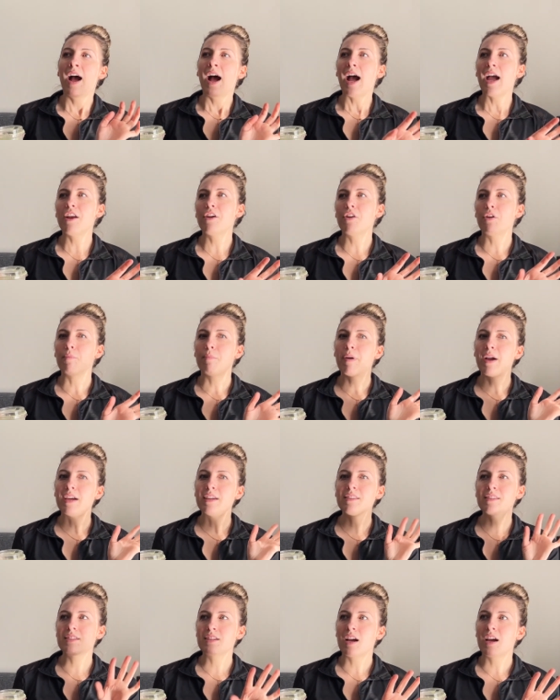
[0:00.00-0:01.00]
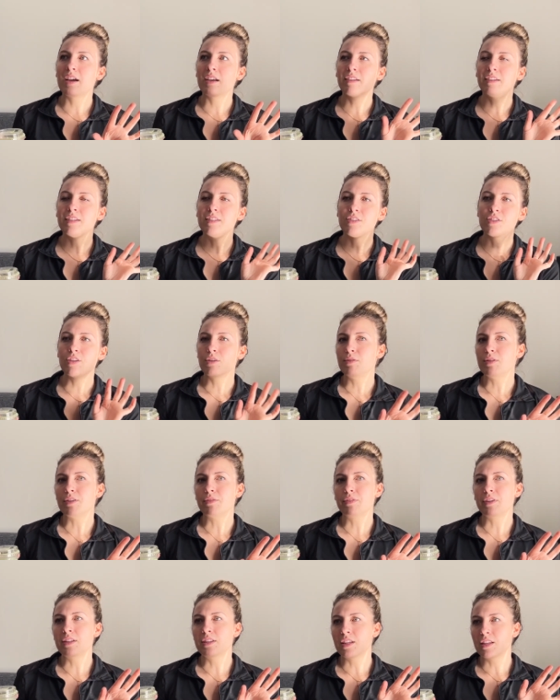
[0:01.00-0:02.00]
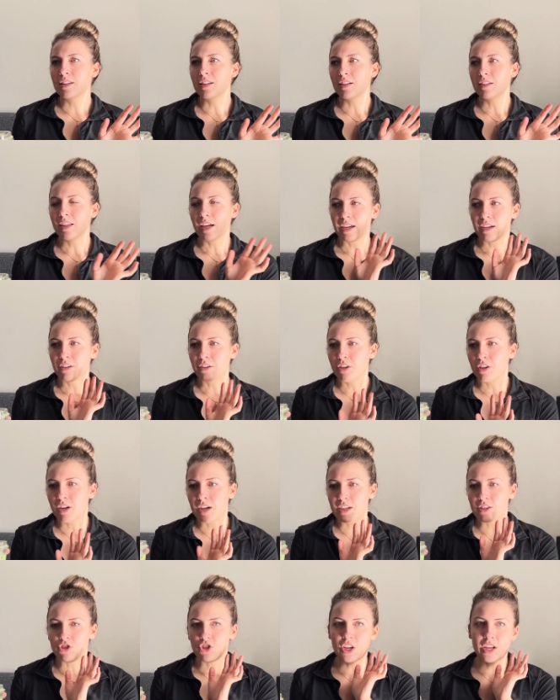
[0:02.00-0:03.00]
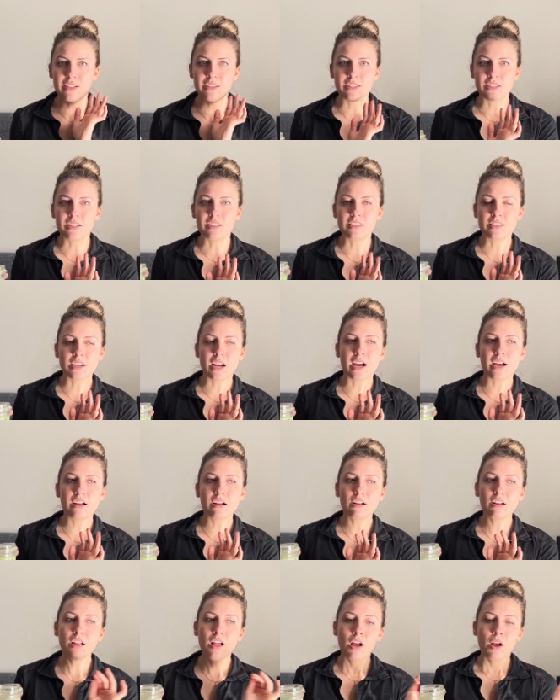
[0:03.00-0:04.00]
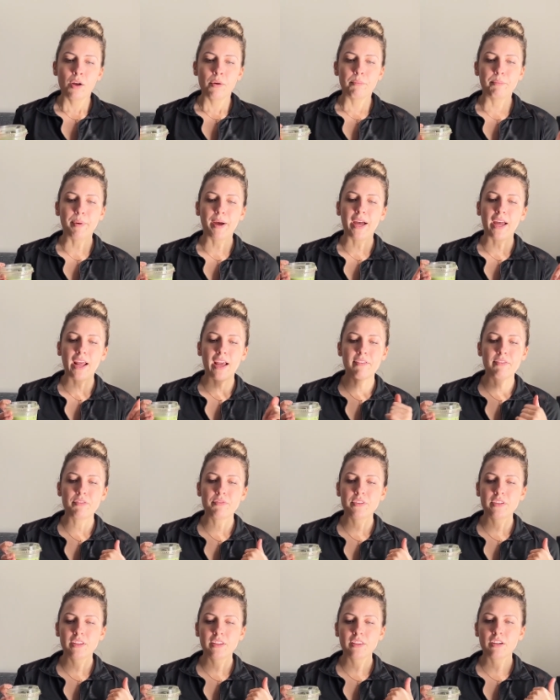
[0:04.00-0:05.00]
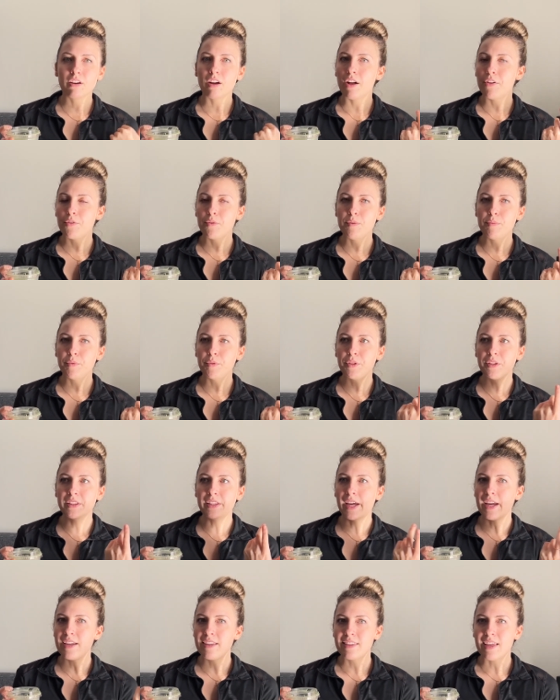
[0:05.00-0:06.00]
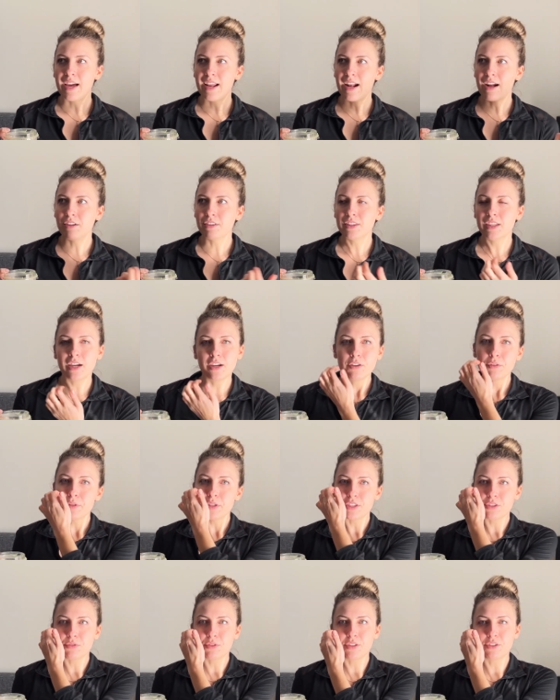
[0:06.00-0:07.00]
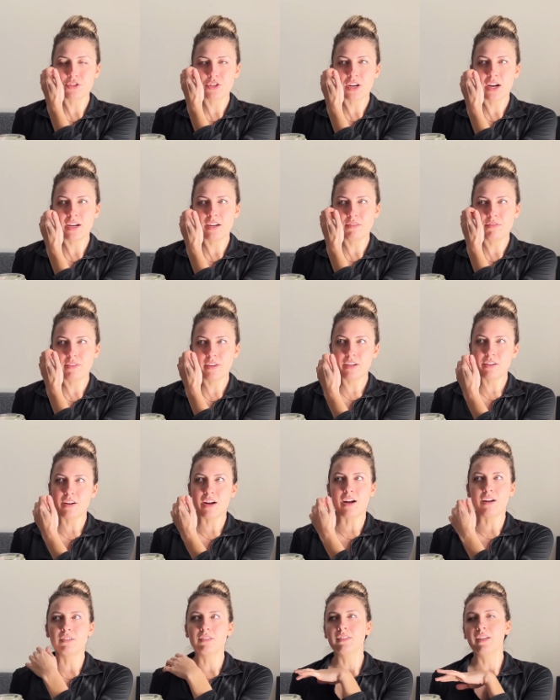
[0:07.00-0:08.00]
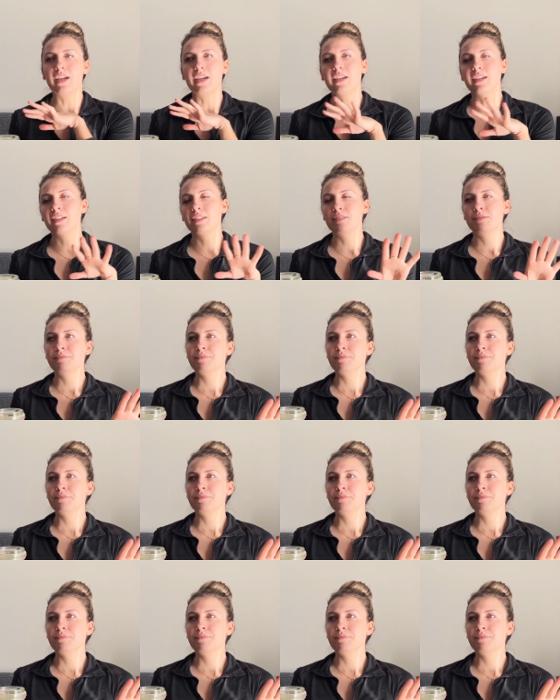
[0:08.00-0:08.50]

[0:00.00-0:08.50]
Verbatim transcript: I don't know, my style is so different than the like current Gen Z style, but I have a feeling there are other people like that out there who are sort of trying to figure out like